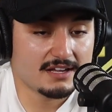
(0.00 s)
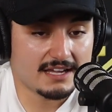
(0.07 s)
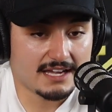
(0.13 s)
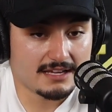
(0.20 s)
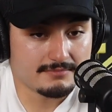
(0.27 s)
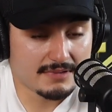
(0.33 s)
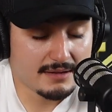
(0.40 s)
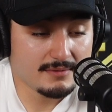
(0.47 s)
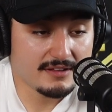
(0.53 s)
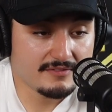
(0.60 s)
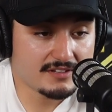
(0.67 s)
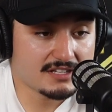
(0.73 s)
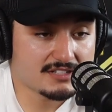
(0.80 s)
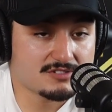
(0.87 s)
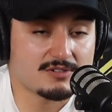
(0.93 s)
and maybe
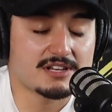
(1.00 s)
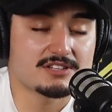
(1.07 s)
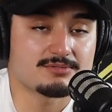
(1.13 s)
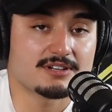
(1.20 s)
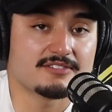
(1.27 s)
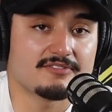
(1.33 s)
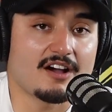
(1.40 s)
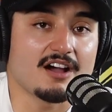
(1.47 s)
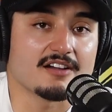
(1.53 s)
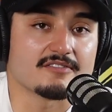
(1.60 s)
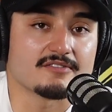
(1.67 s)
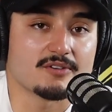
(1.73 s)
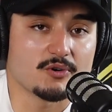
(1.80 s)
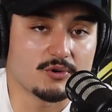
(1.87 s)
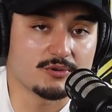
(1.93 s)
even in 2025.
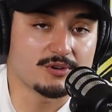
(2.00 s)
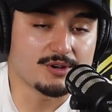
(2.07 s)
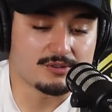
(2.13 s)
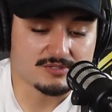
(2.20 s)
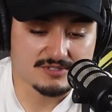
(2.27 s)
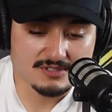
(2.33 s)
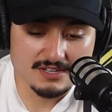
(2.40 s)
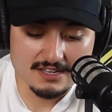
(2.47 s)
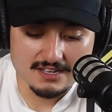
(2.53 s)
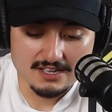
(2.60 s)
Who knows?